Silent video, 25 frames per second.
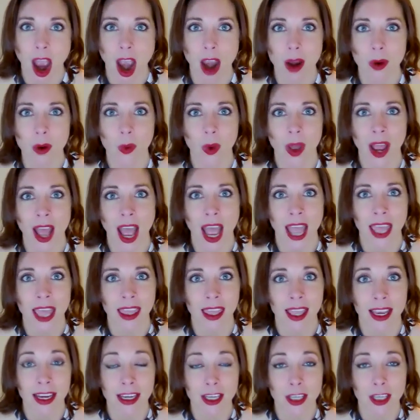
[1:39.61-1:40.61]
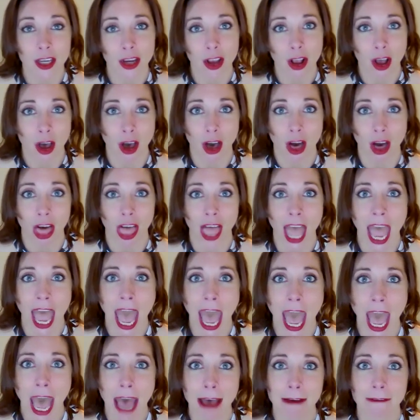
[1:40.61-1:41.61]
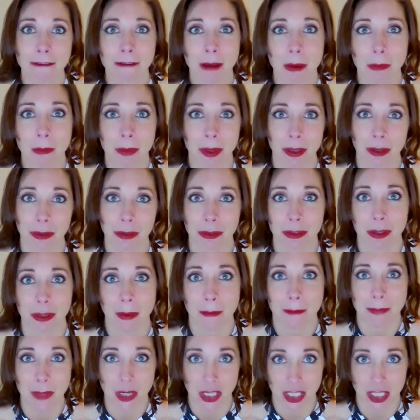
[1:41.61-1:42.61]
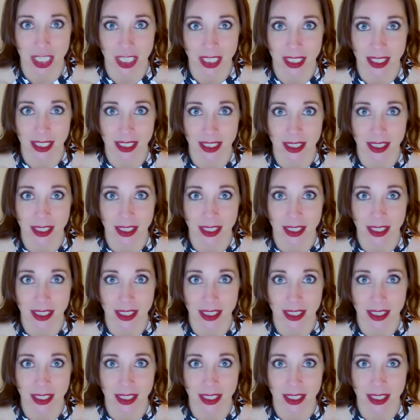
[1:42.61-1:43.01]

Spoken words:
are what I like to call half-built bridges.